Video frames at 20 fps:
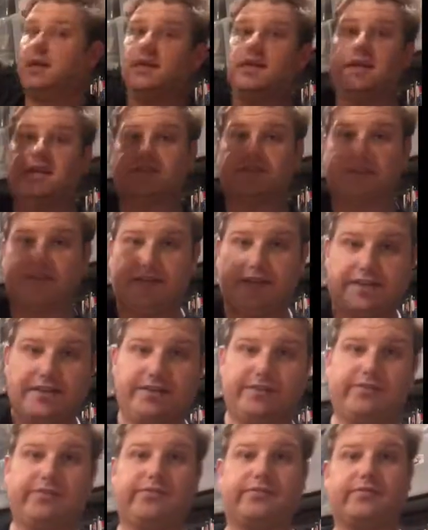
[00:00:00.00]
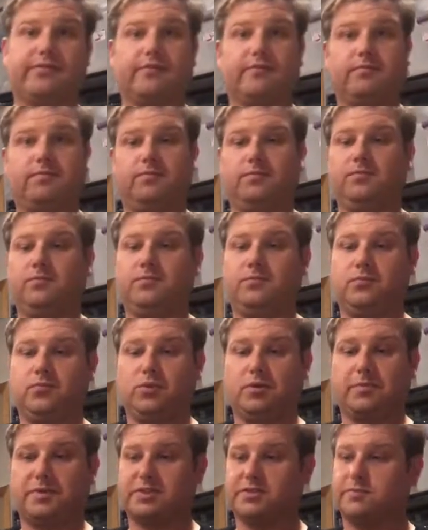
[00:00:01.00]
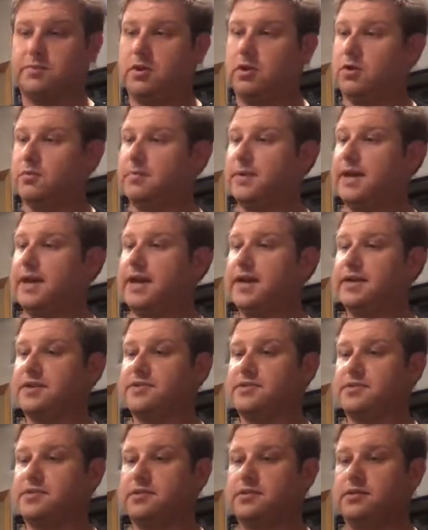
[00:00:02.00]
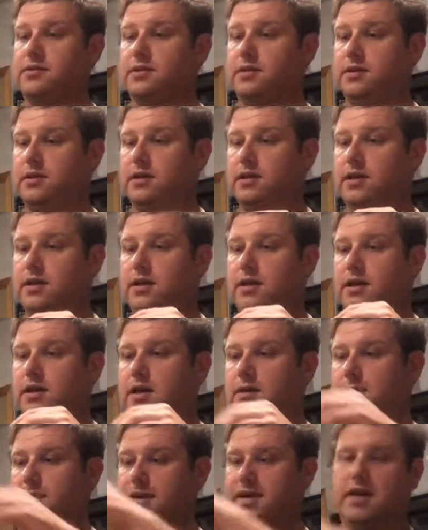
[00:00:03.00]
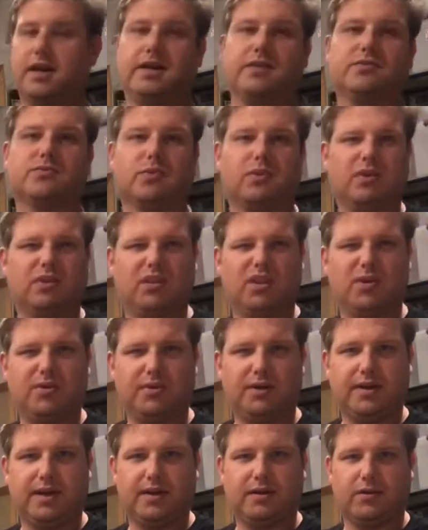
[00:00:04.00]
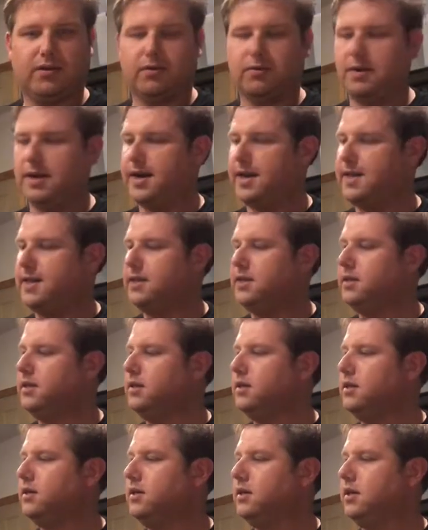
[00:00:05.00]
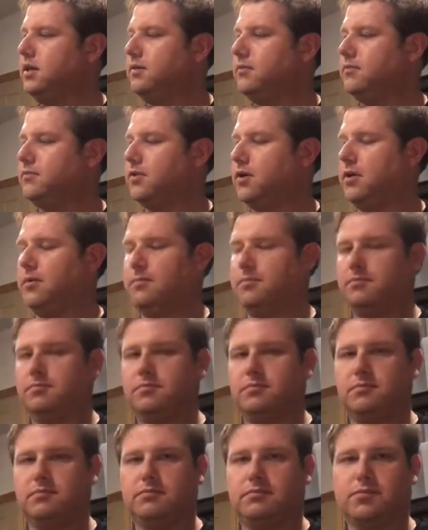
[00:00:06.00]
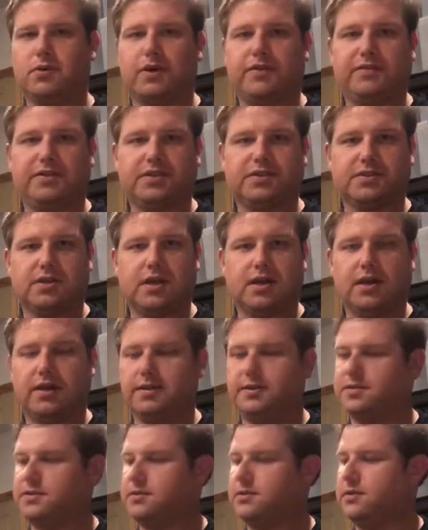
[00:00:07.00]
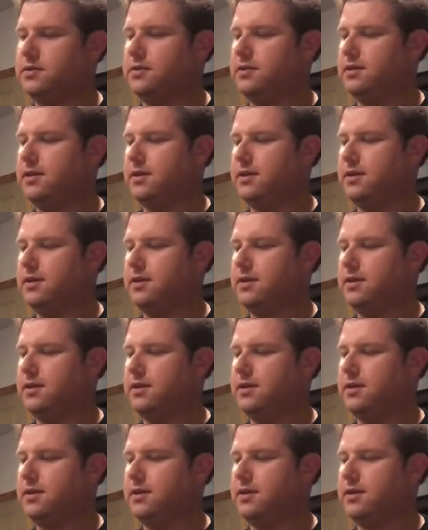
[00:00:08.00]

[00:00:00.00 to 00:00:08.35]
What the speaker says: this is one of my smaller packs. I got it sort of loaded out already from previous hunts.